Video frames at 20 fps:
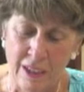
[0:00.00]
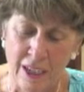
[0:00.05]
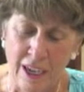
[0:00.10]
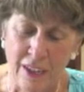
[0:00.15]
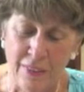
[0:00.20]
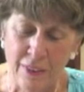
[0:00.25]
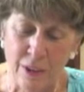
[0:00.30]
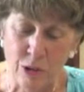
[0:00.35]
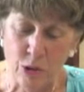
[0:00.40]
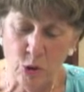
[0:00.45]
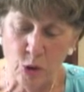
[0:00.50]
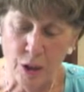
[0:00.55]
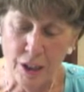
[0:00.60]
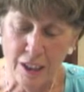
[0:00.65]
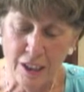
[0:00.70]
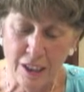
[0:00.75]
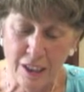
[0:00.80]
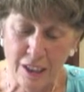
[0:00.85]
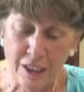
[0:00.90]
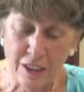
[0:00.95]
And those
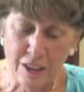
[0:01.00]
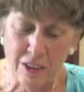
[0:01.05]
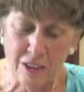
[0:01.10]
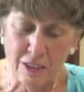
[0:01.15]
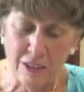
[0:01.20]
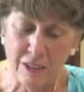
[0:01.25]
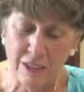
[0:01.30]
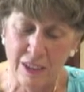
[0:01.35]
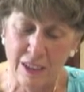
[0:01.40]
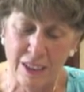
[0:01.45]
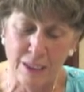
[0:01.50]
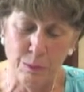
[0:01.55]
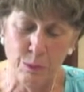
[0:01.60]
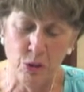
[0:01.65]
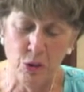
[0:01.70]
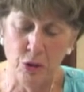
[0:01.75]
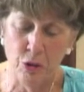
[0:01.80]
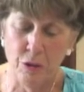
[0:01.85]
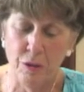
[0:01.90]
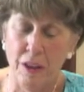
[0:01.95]
grandkids, I am
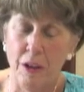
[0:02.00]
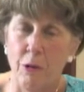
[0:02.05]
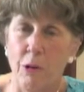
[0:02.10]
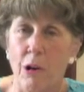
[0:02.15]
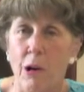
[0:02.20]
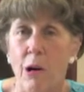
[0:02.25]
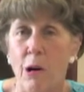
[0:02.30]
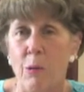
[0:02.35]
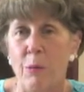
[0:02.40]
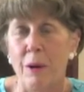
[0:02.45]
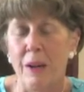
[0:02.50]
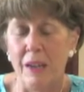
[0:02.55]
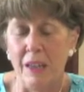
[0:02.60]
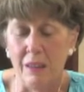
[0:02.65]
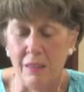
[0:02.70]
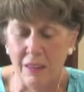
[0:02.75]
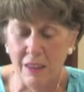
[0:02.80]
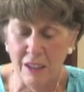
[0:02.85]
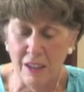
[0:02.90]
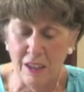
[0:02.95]
sure they are already
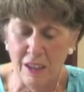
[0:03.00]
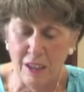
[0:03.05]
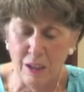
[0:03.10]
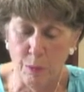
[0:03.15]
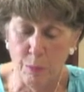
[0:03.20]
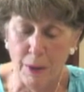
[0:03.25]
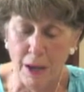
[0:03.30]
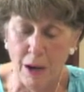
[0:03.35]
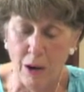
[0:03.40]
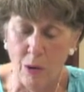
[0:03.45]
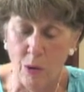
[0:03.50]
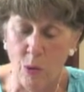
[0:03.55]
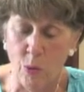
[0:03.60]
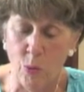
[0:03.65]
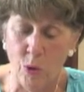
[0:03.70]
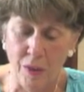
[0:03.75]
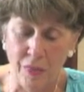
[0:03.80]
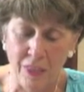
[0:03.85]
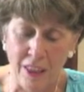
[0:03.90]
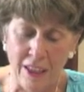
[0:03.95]
thinking about
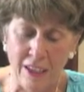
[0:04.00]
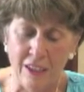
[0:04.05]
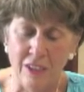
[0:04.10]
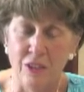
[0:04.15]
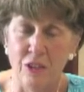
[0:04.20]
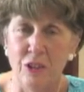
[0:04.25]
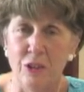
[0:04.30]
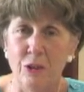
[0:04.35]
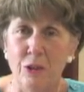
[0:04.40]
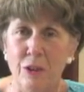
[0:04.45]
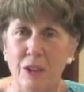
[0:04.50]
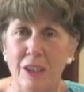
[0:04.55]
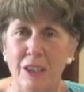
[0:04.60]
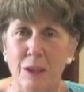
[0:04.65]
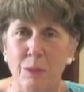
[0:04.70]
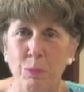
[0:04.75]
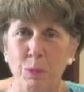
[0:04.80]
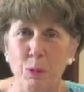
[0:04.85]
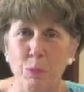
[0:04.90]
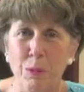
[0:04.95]
what they can do to
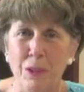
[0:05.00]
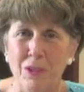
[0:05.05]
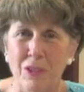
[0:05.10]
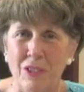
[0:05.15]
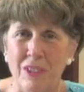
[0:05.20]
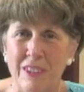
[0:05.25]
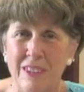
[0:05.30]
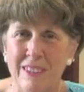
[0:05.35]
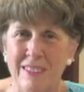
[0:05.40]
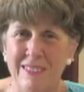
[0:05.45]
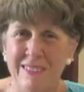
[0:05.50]
keep you busy.